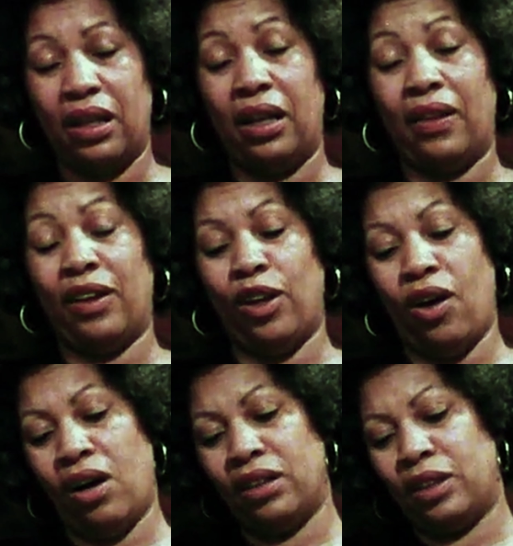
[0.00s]
And the
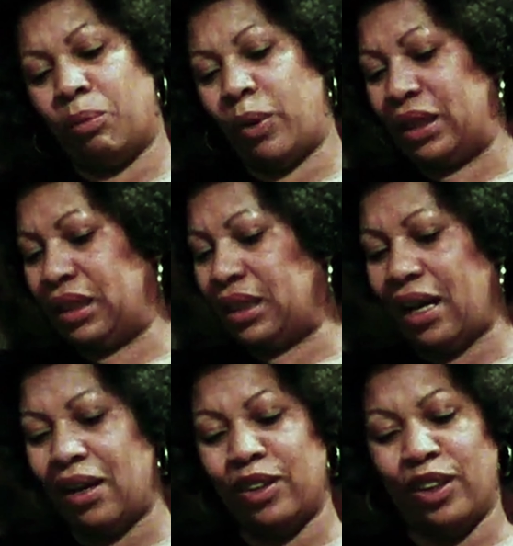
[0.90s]
loss pressed
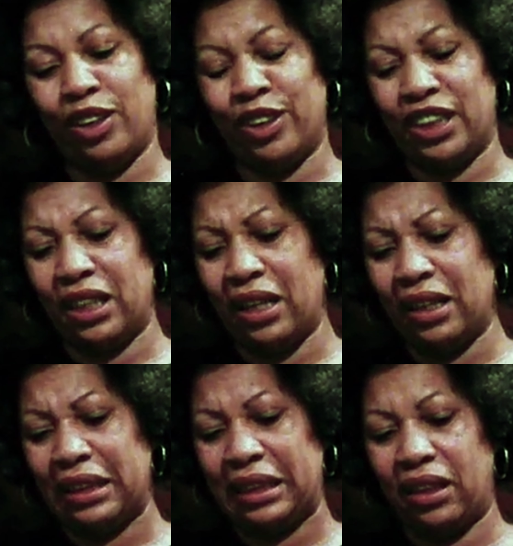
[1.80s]
down on her
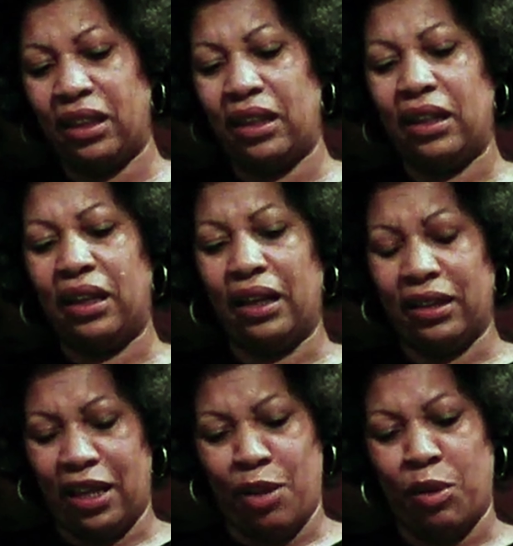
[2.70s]
chest and
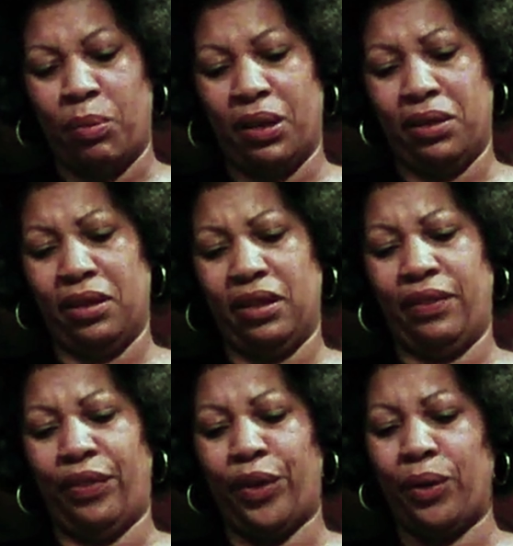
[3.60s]
came up into her
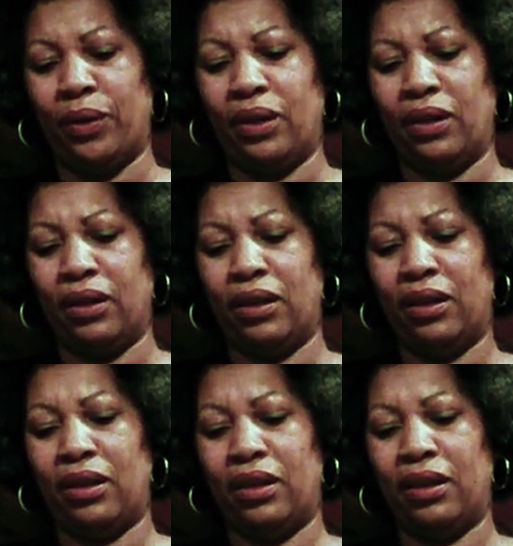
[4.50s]
throat.
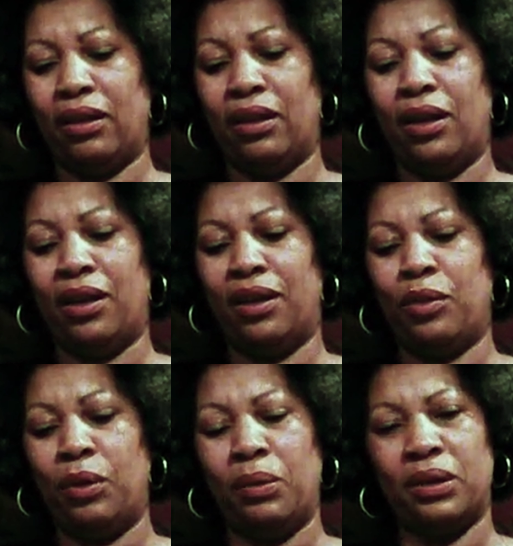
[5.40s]

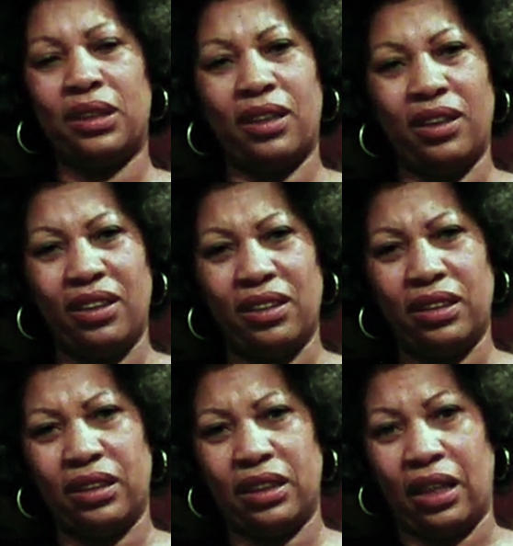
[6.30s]
"We was
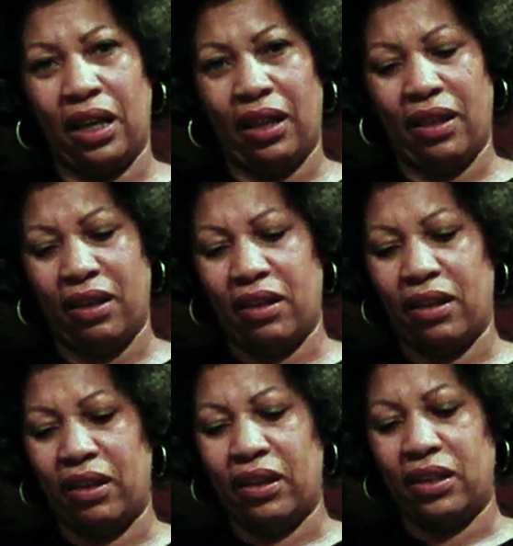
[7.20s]
girls together,"
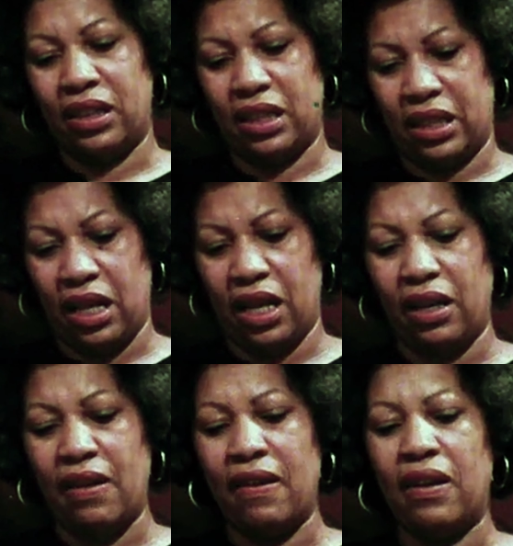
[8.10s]
she said,
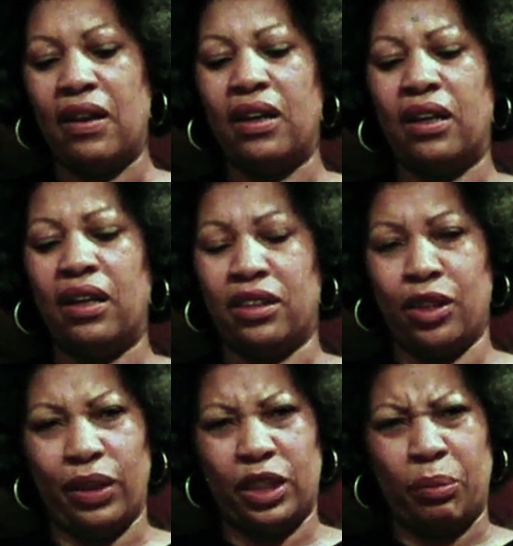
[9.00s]
as though
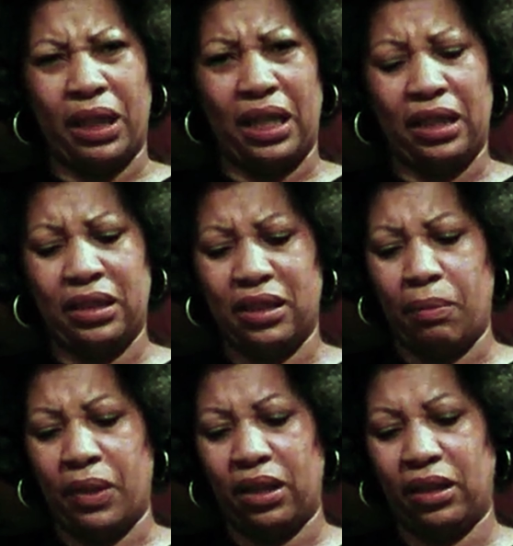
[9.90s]
explaining
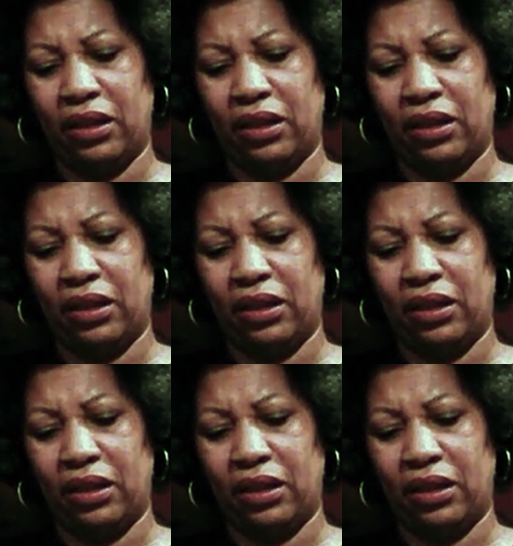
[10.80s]
something.